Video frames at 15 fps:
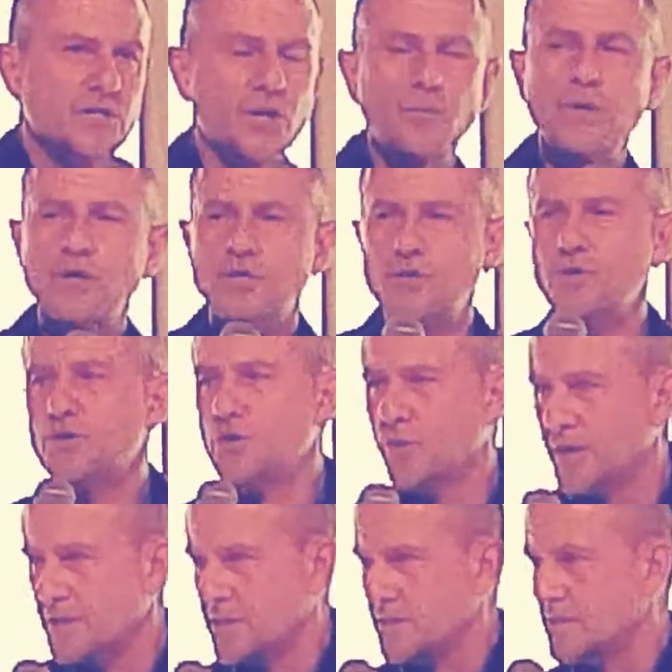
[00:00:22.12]
So we've got two
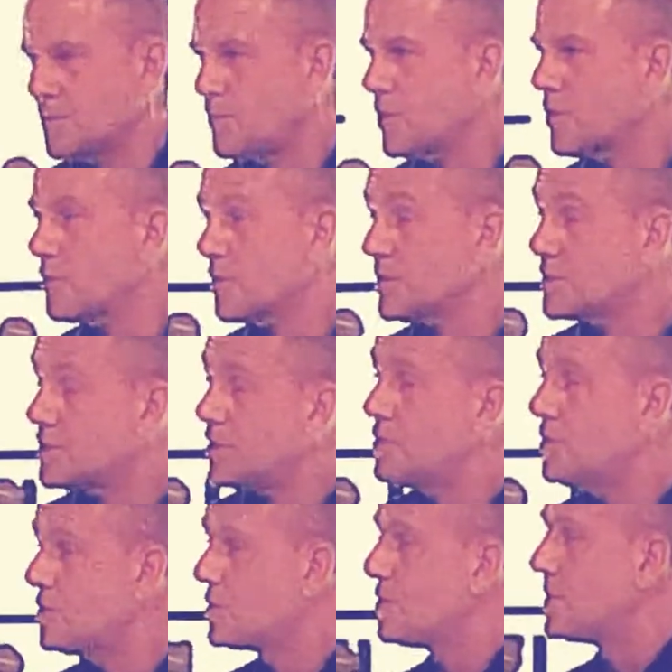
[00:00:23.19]
choices. We can
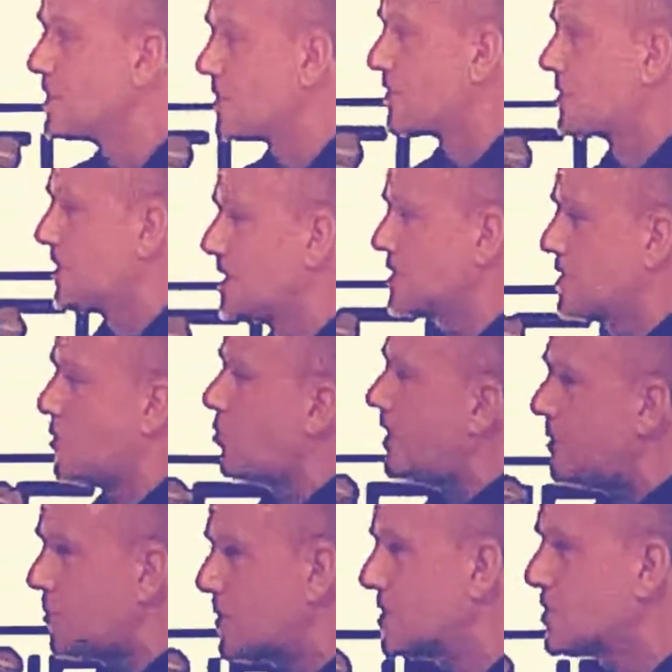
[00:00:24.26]
continue doing the things the
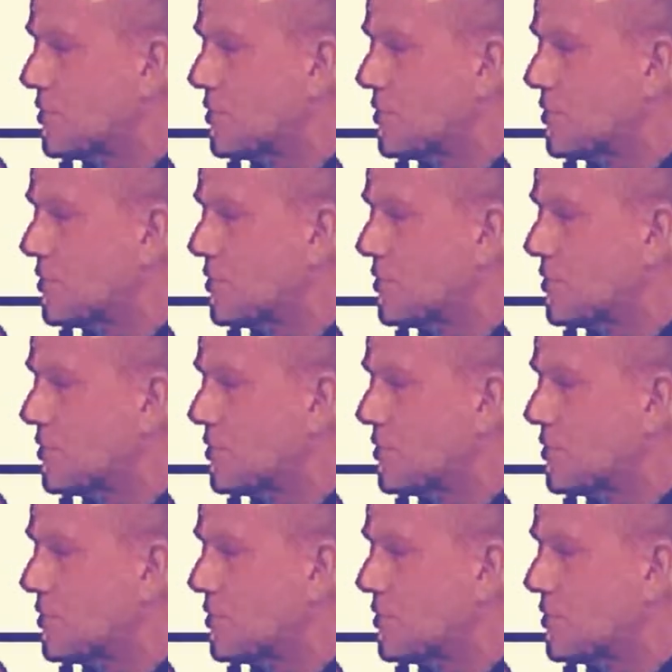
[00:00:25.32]
way we've